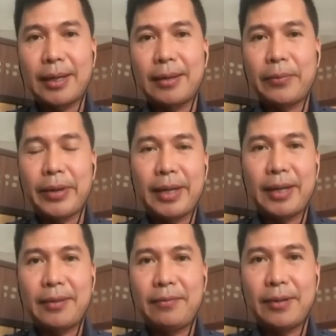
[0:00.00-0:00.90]
we
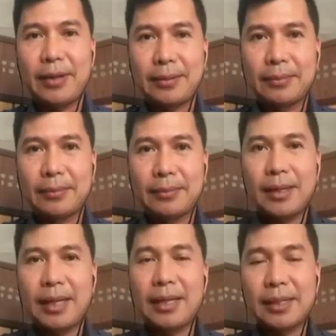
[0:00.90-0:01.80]
have
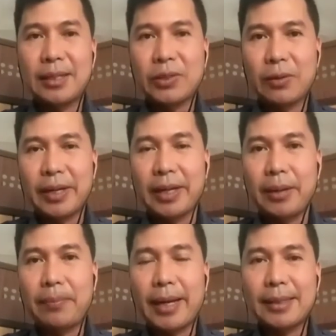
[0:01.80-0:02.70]
incidents already in the
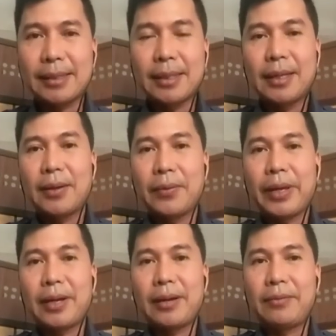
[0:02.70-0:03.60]
past. We have
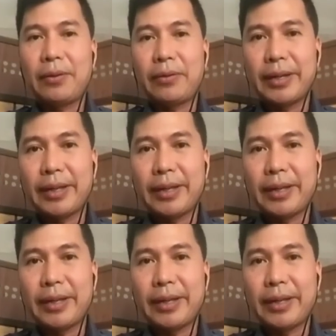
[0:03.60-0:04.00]
already